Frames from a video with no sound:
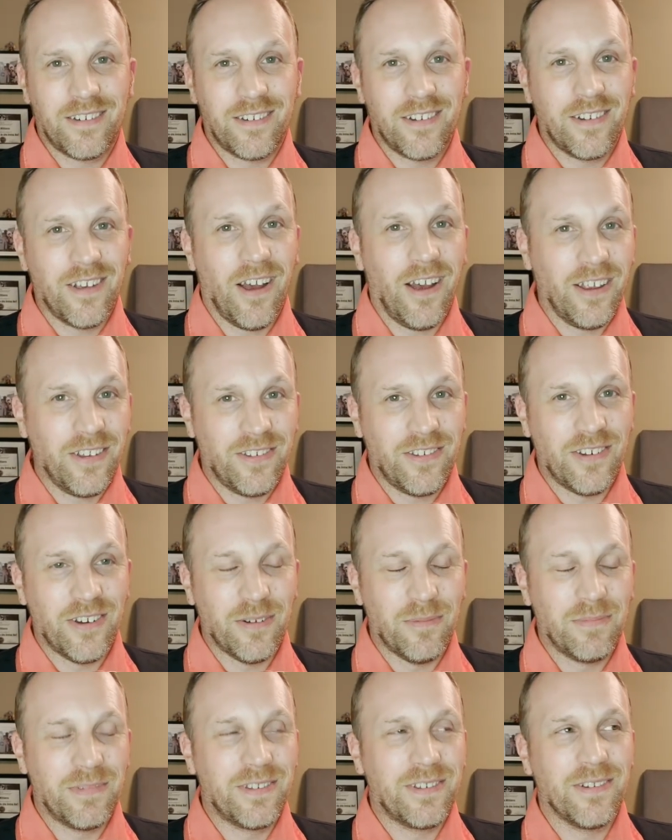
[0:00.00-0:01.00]

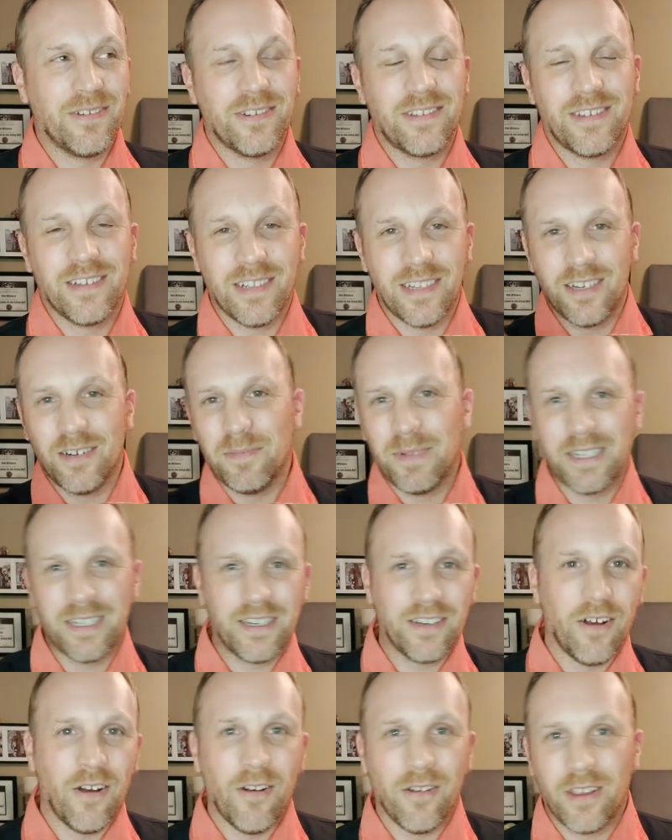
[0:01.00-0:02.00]
costume, so it's a little
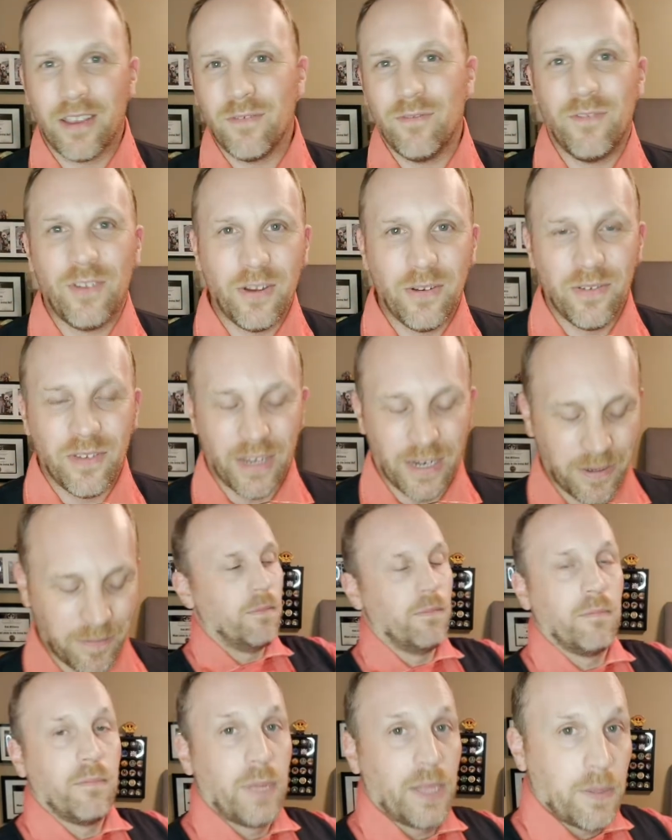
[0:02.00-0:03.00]
bit all confusing.
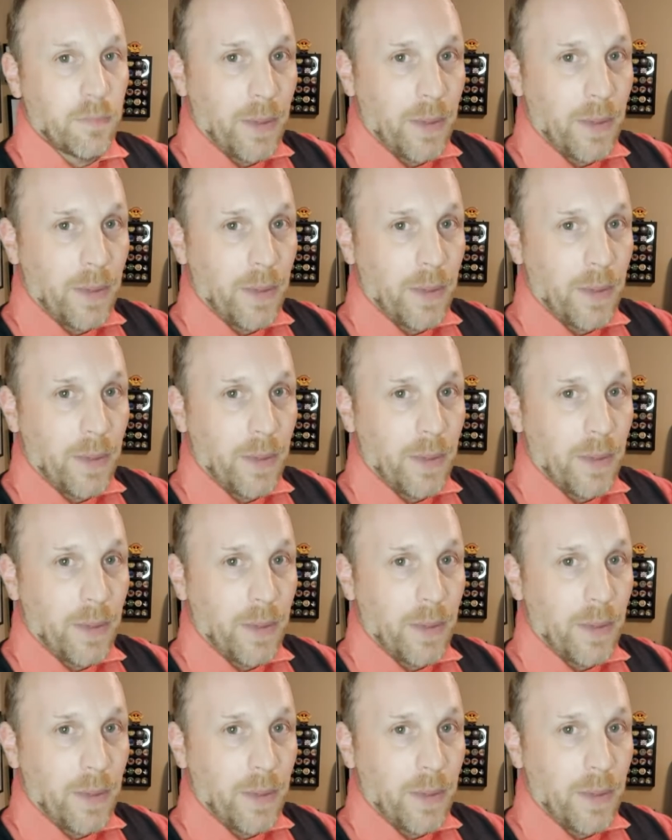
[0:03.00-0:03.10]
But the